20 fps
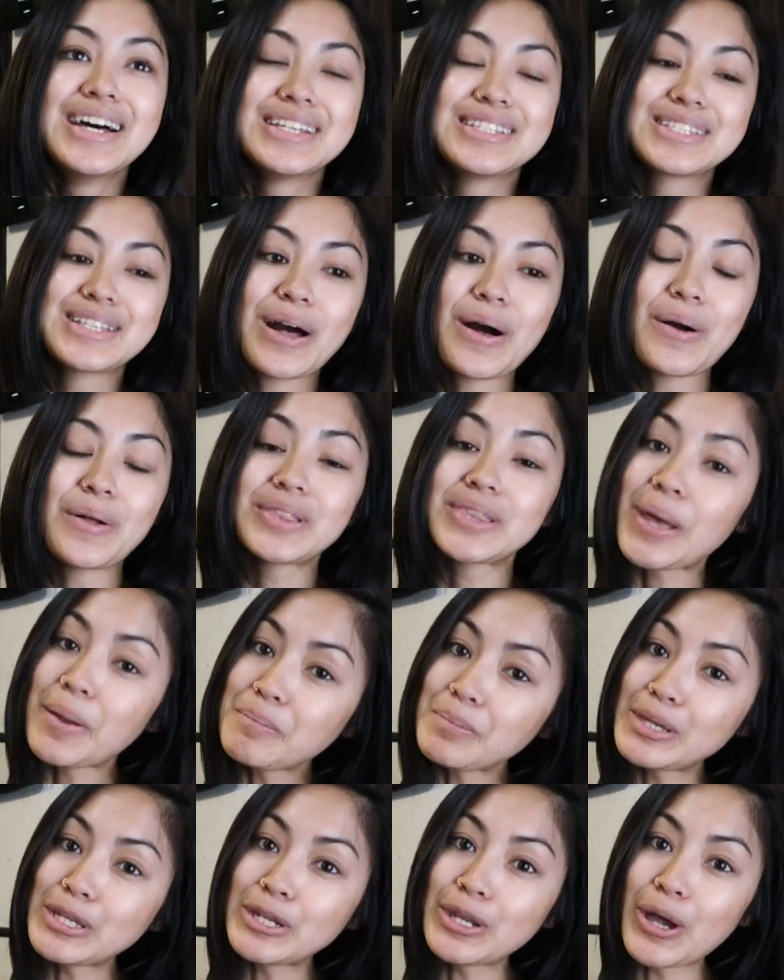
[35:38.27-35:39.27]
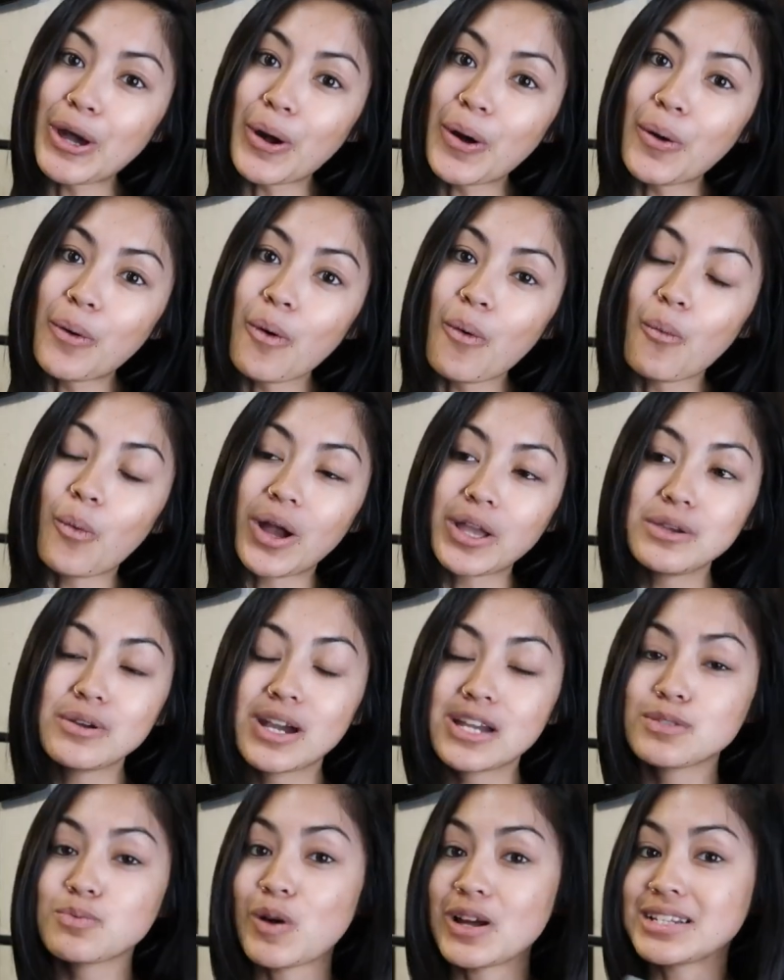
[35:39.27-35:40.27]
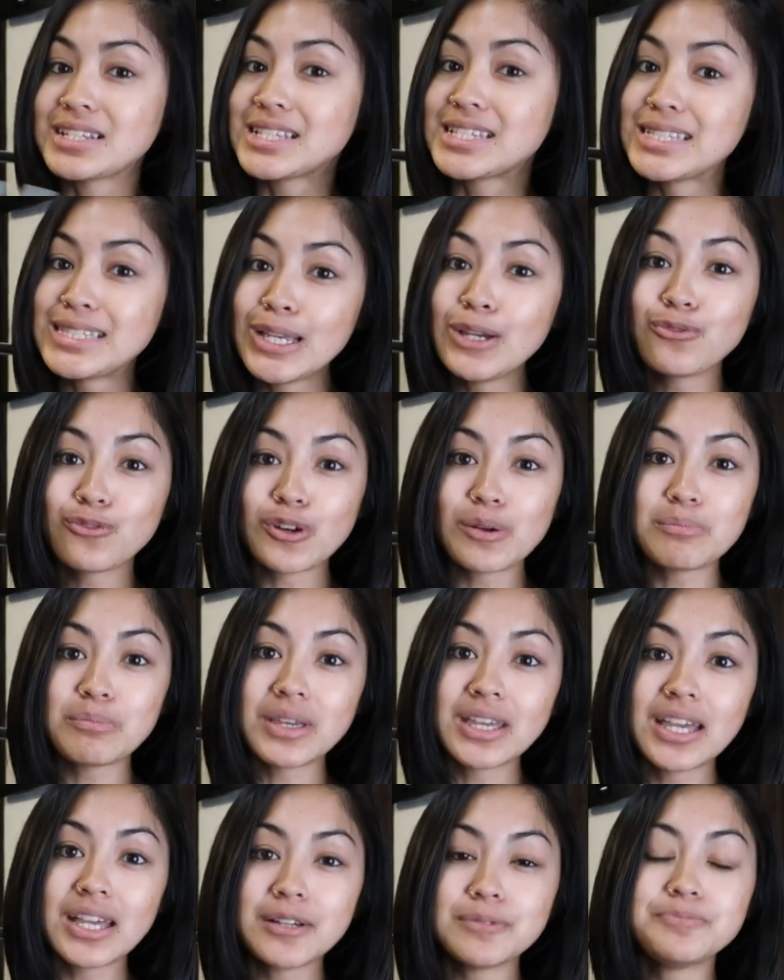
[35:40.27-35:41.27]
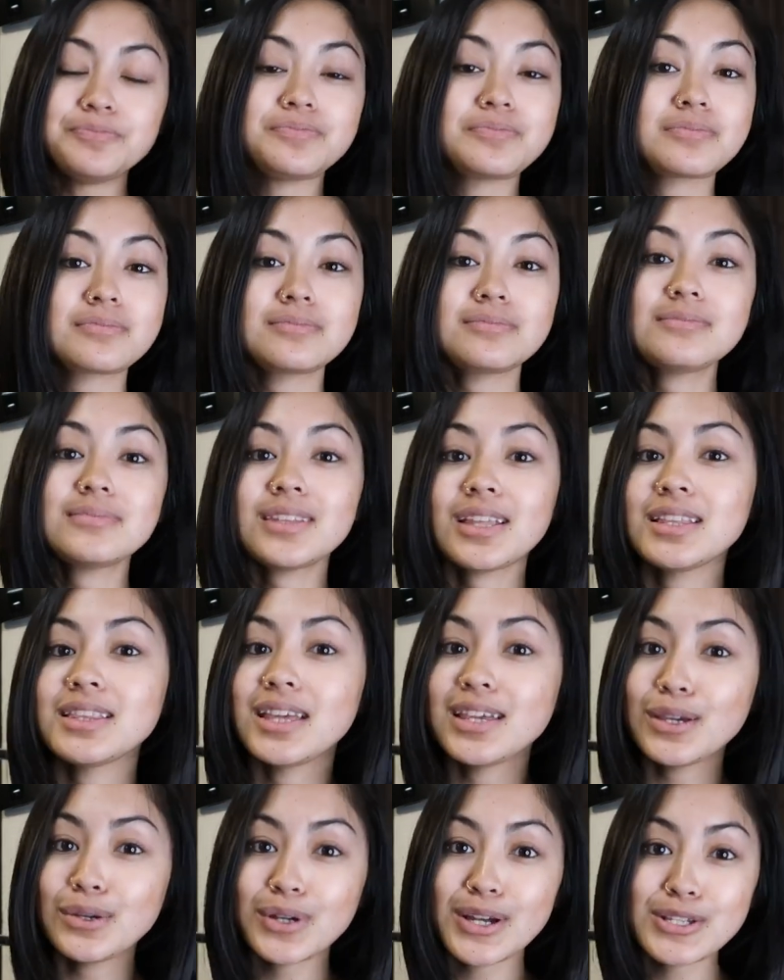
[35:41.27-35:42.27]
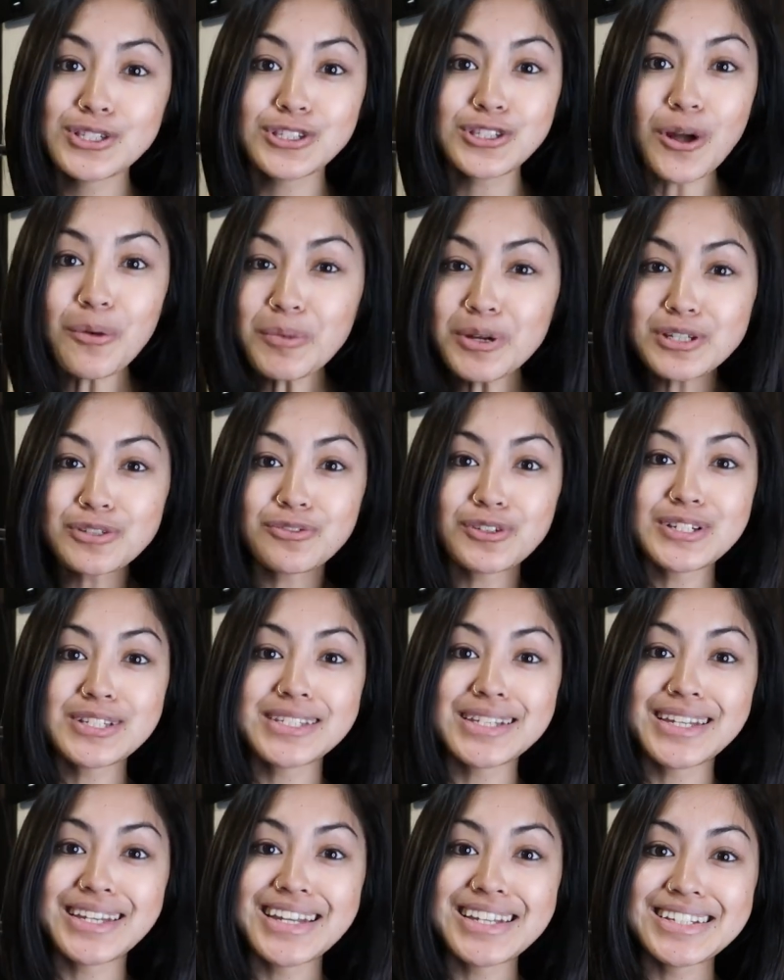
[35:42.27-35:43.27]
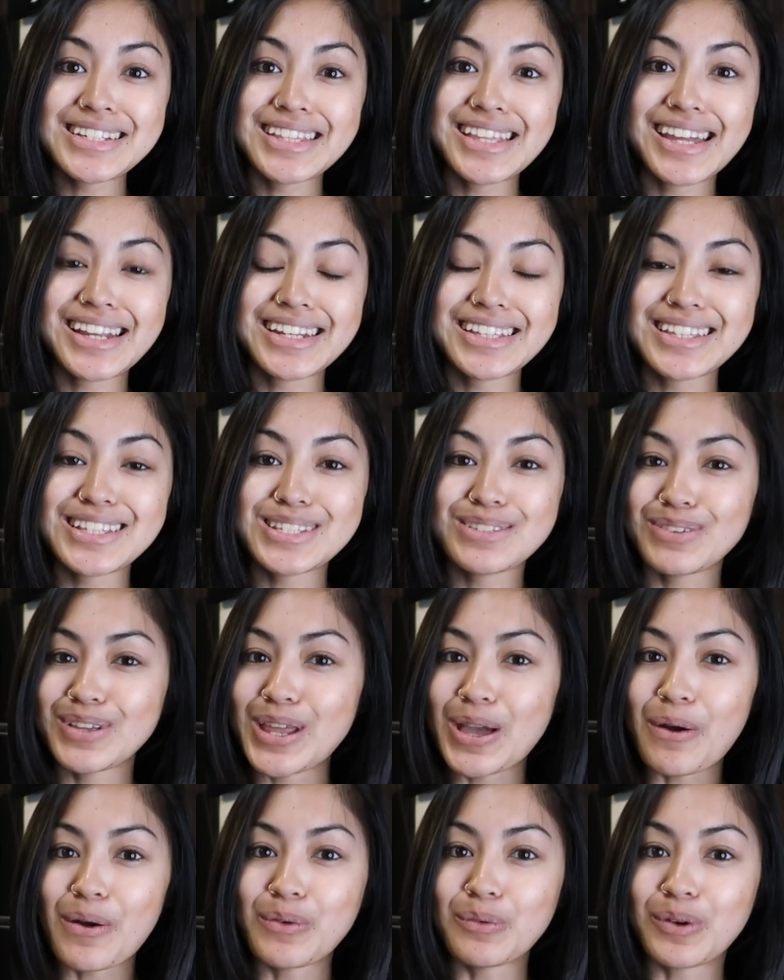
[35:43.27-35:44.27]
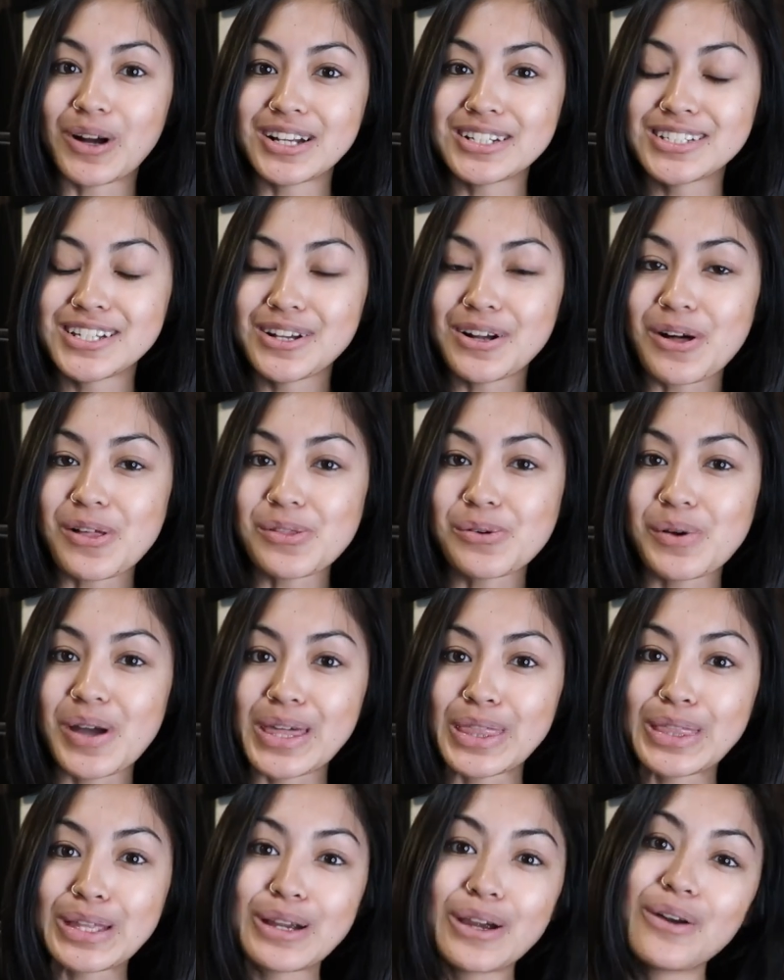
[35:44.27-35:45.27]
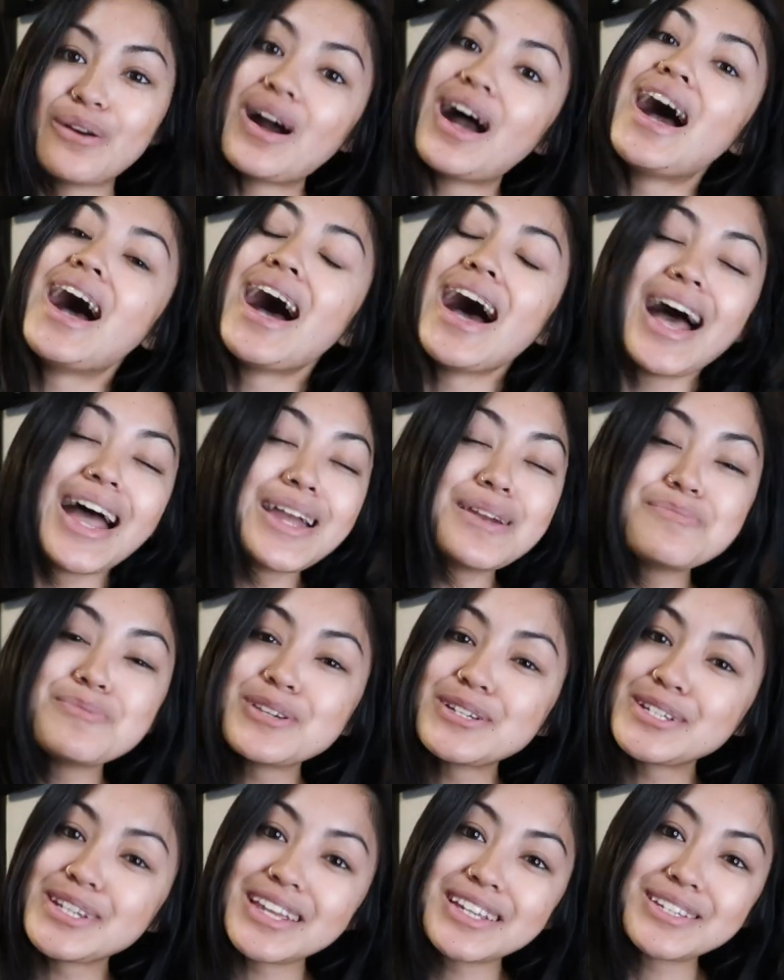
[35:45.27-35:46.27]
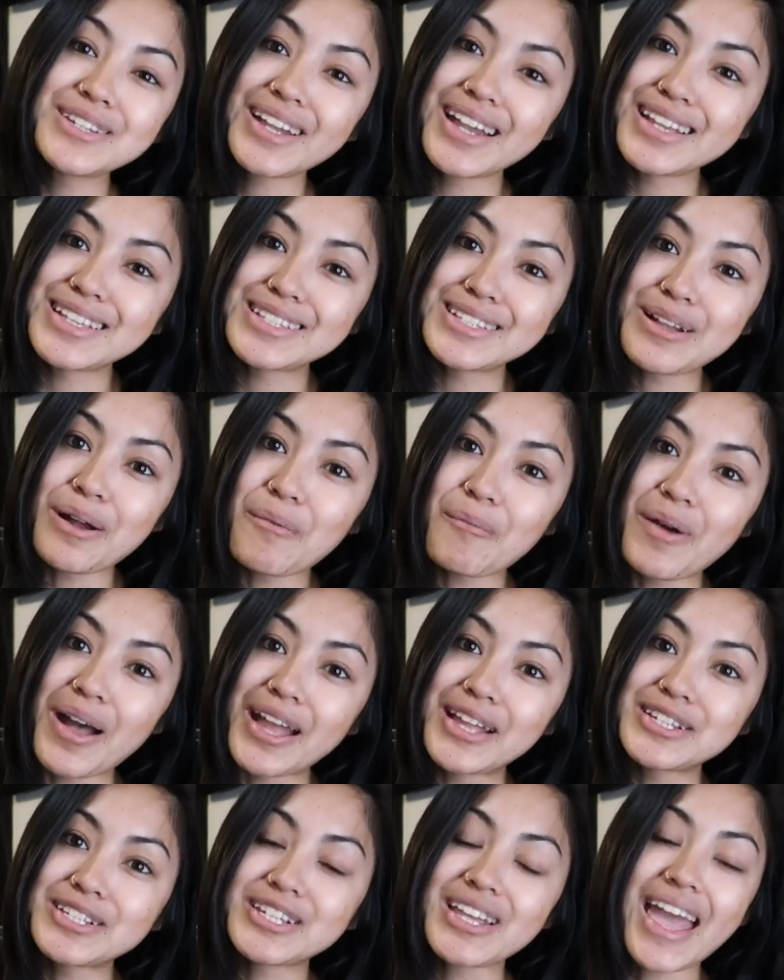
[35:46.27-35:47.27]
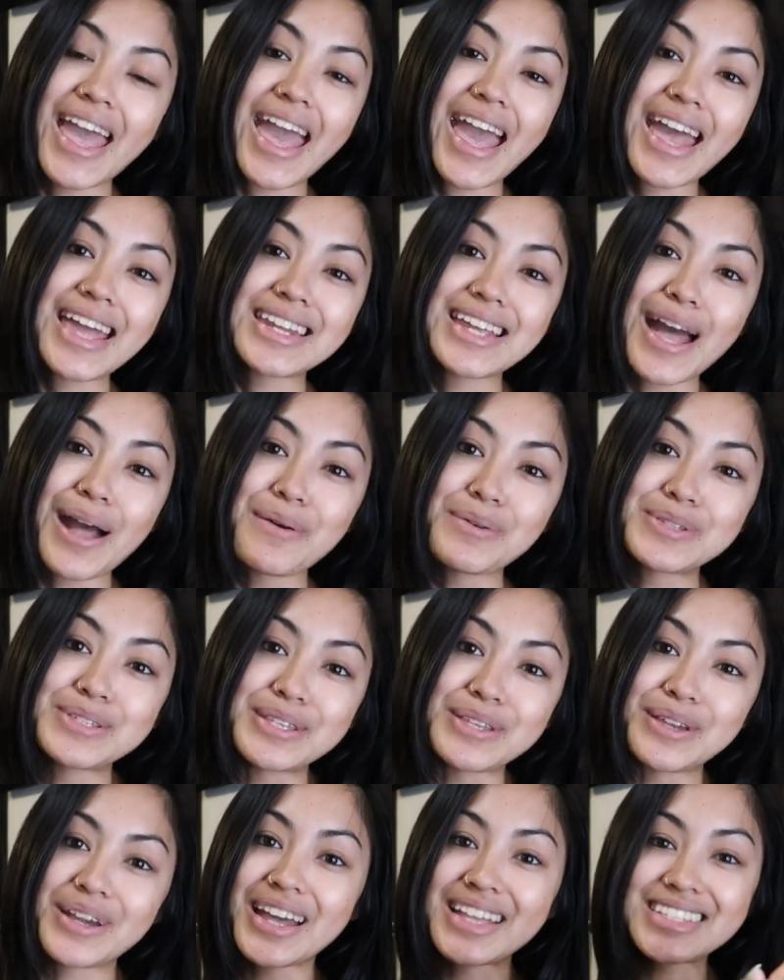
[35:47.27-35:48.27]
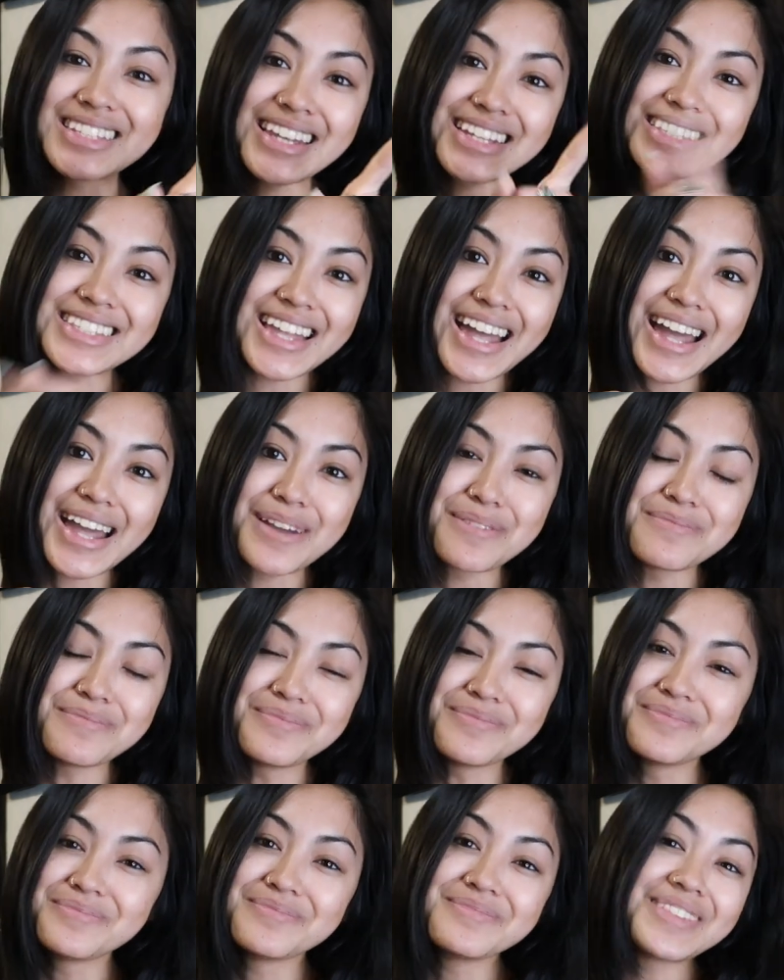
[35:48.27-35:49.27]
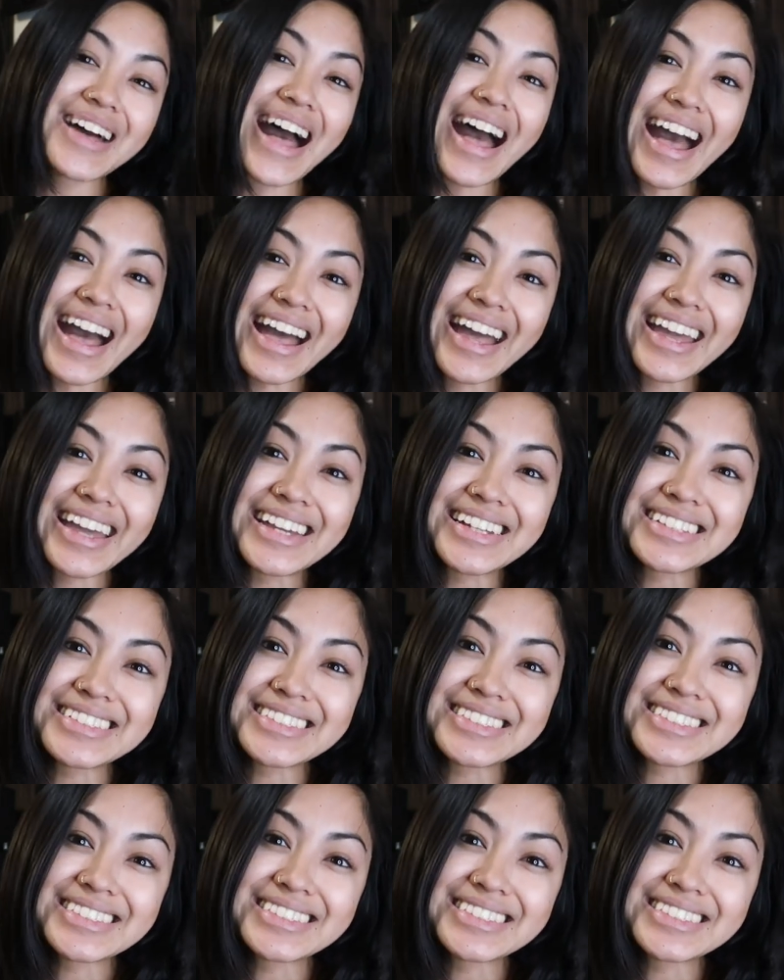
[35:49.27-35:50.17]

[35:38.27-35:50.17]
So let me know what you guys want to see from me. Thank you guys so much for sticking to the end of this video and watching all the way through. I appreciate you guys so much, and I will see you guys next time. Bye!